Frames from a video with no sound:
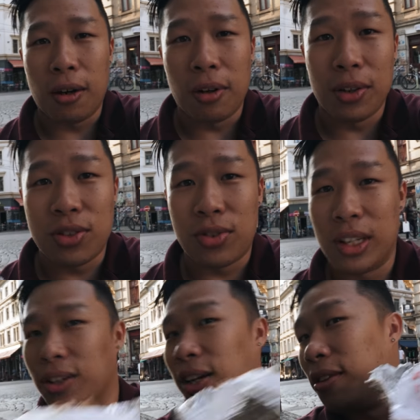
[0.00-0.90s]
out around the
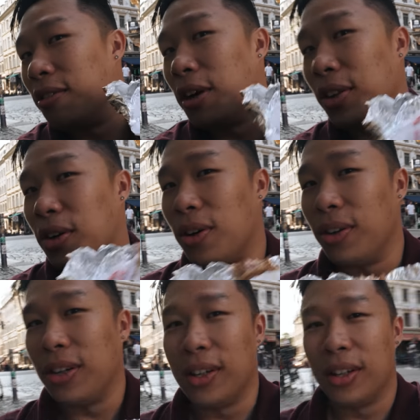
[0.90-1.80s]
street, look at around the
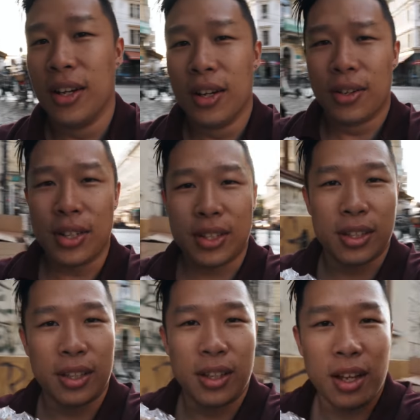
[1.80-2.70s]
corner,
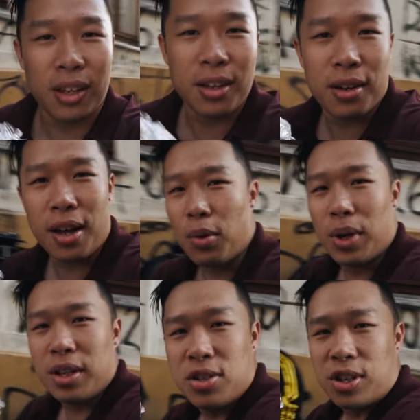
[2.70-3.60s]
just like, yeah,
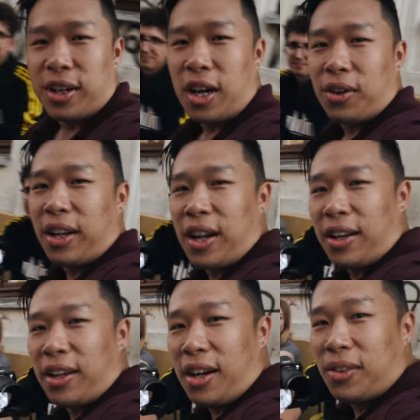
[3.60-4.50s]
everyone chilling out and
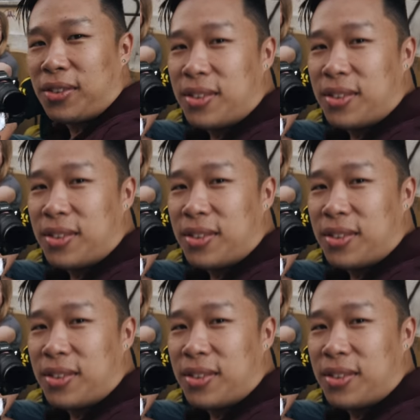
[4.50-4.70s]
hanging out.